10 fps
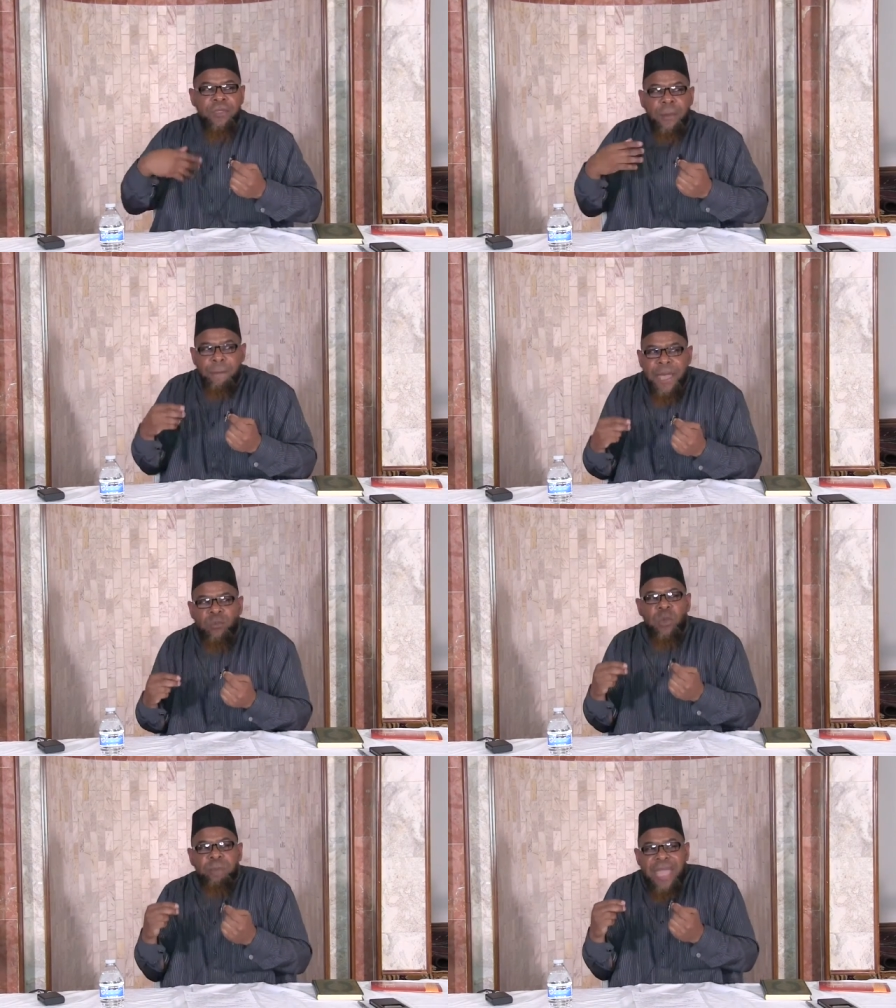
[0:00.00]
The
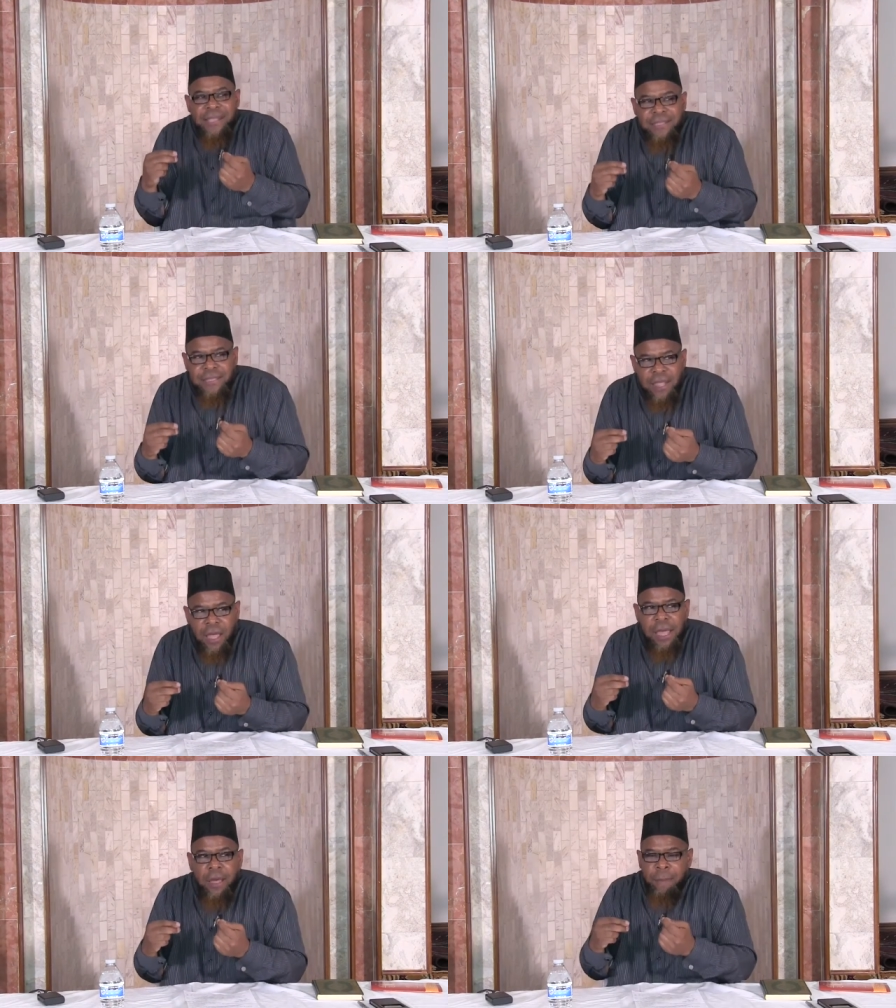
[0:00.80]
Bedouin man
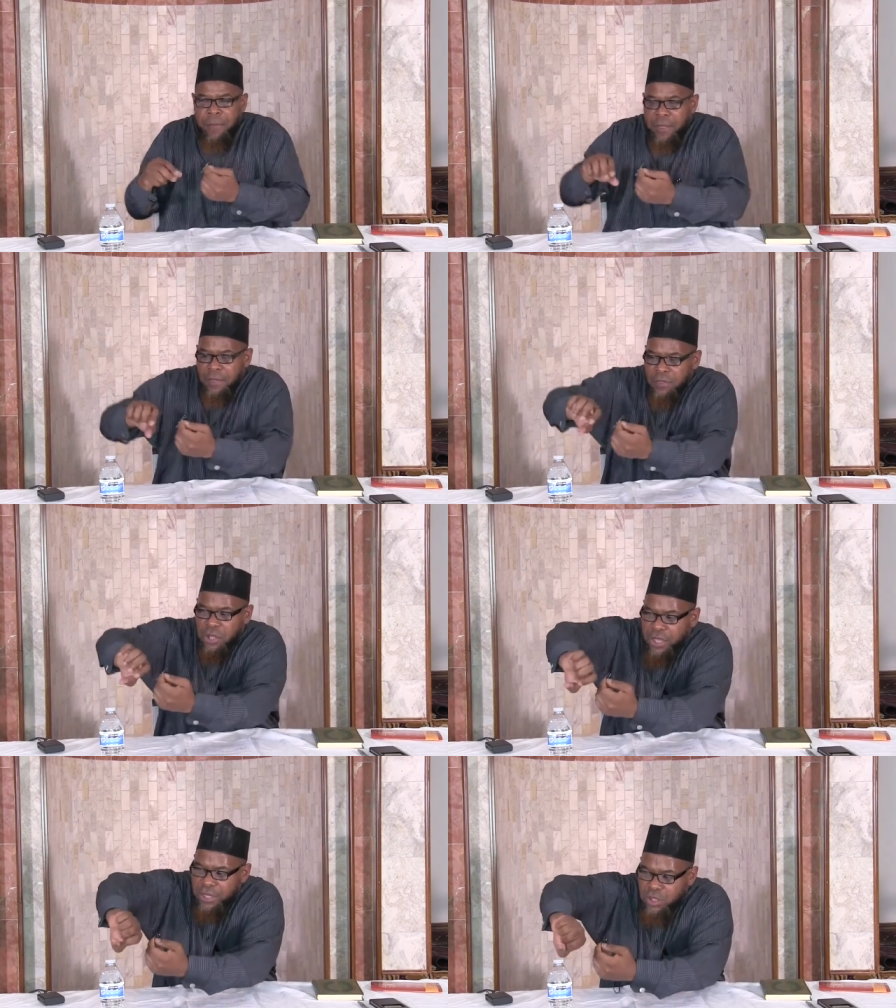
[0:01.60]
snuck up,
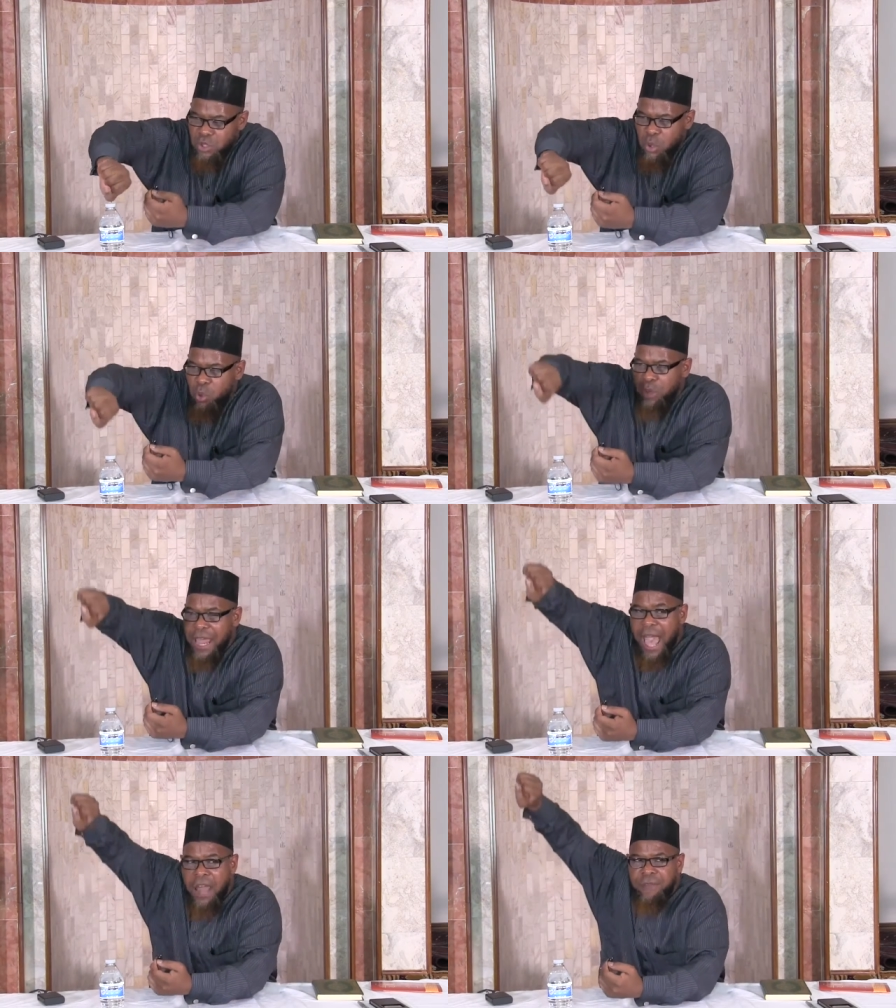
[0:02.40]
took his
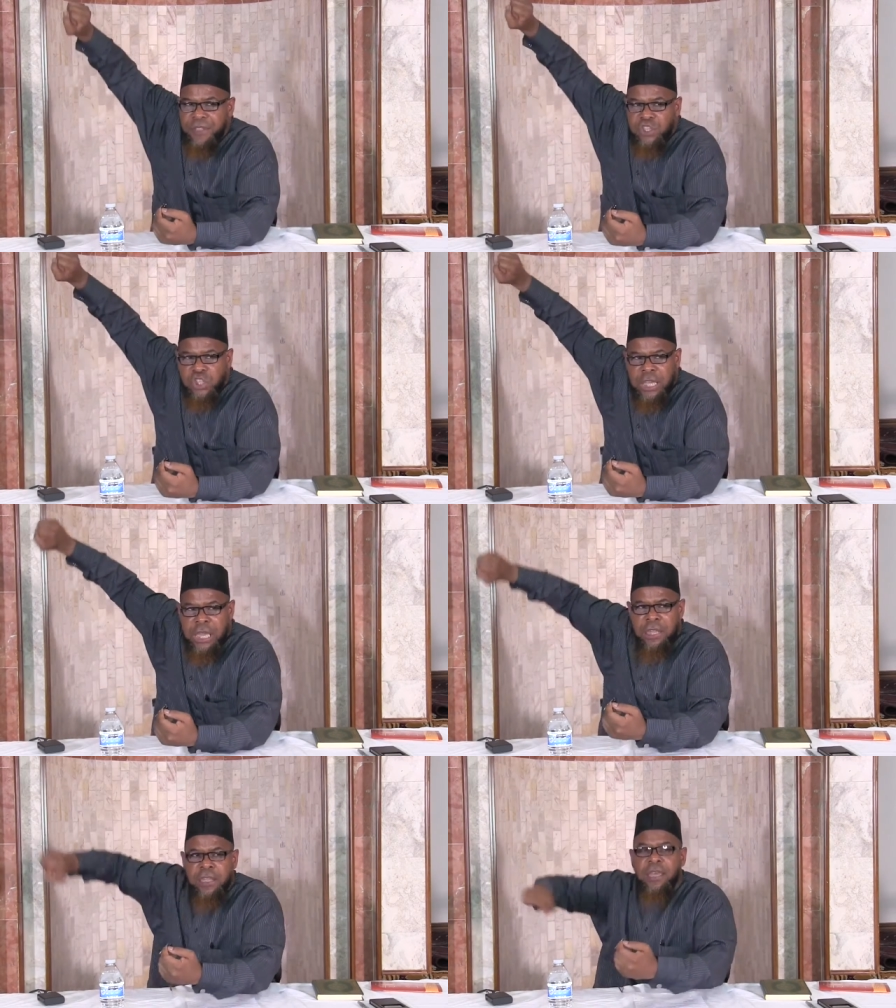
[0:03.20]
sword out of the
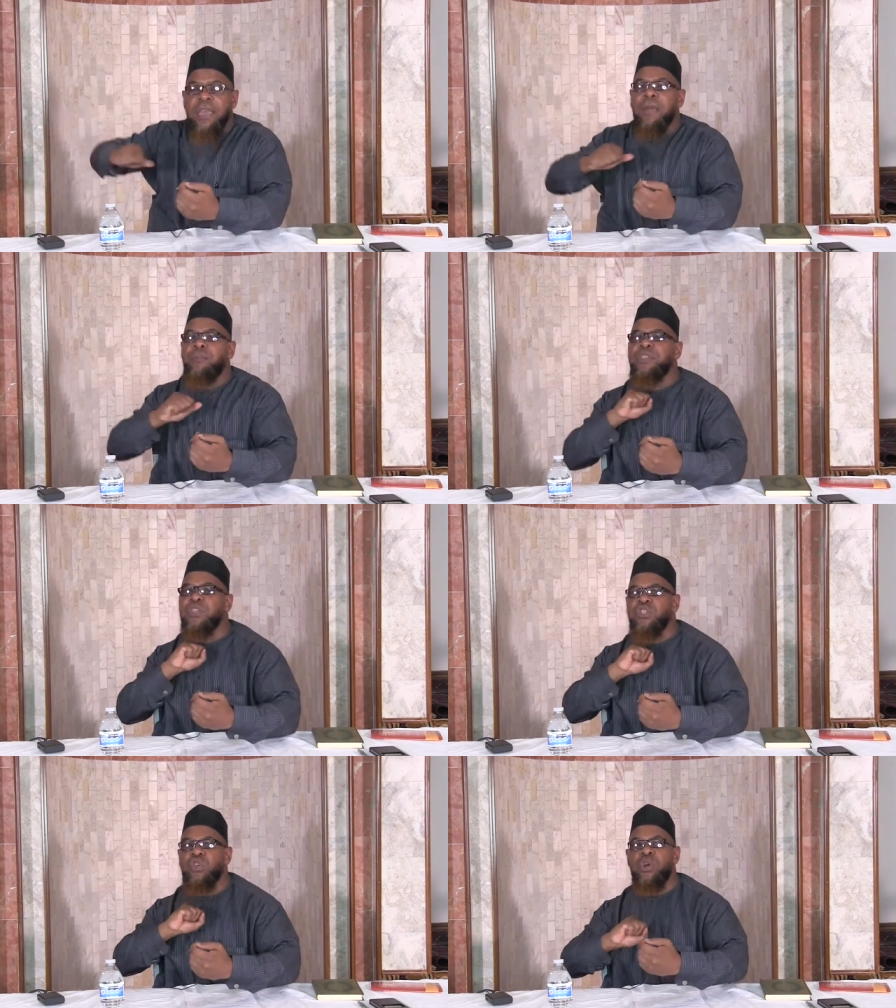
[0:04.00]
sheath, and put
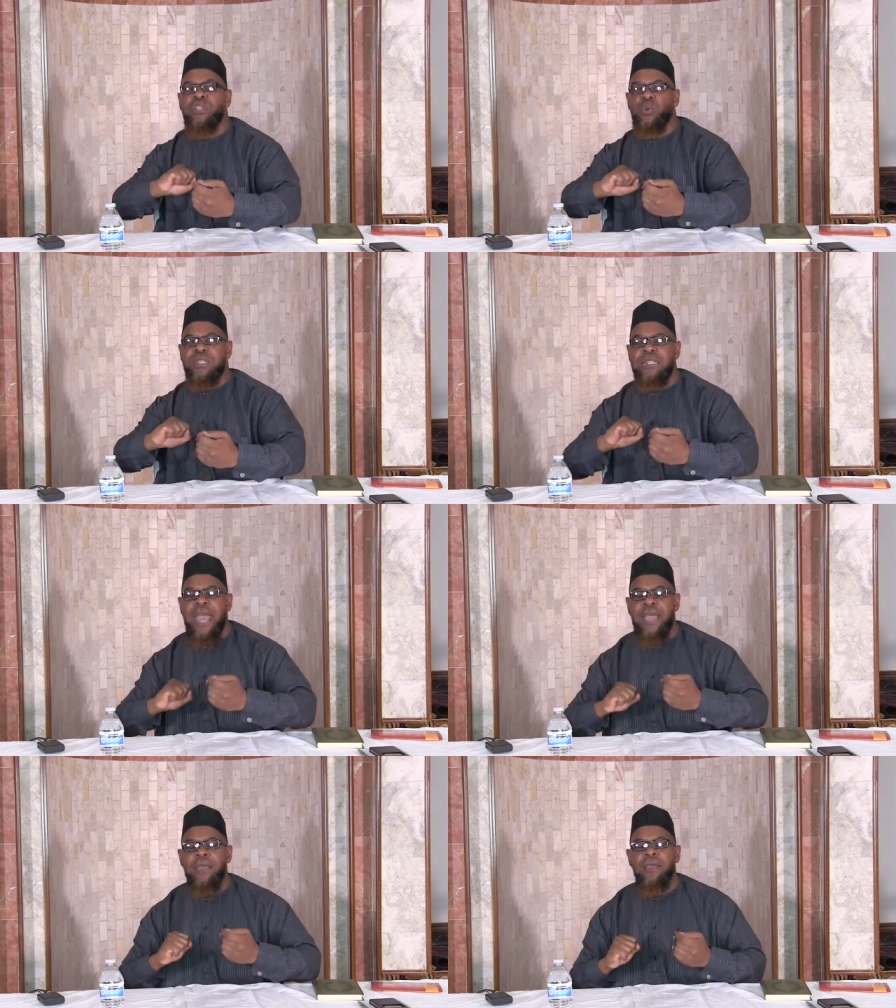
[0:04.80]
the sword to his
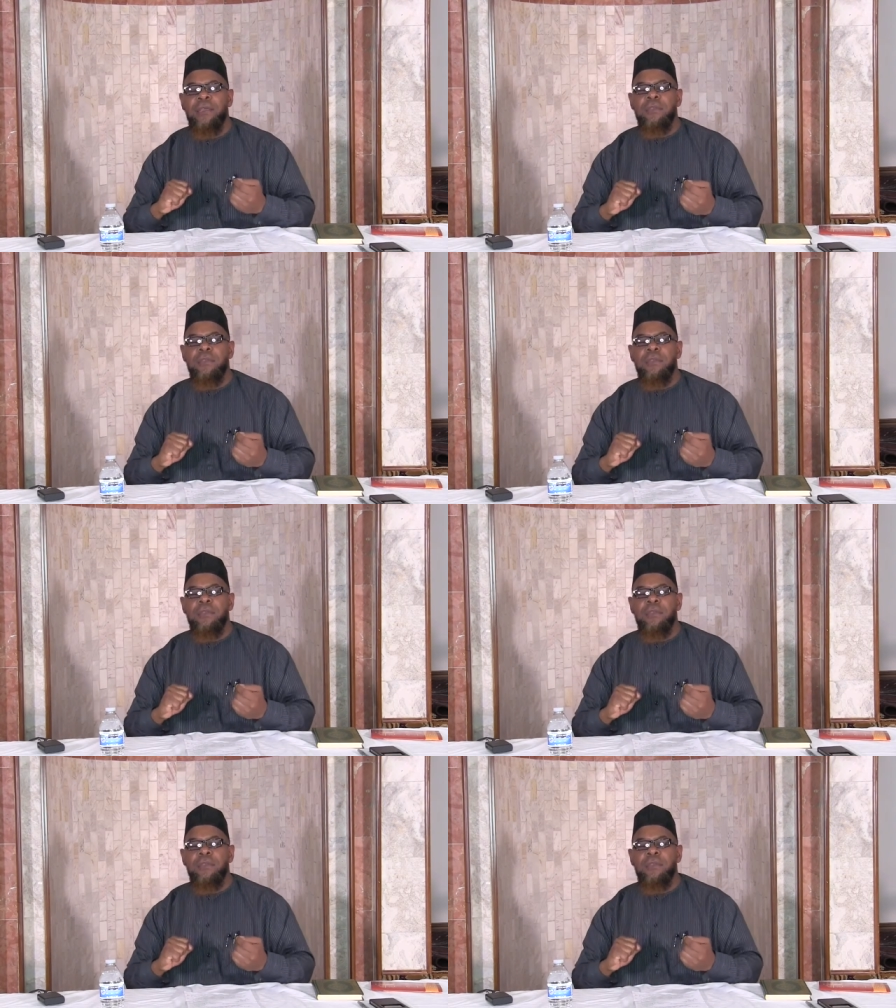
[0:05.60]
neck.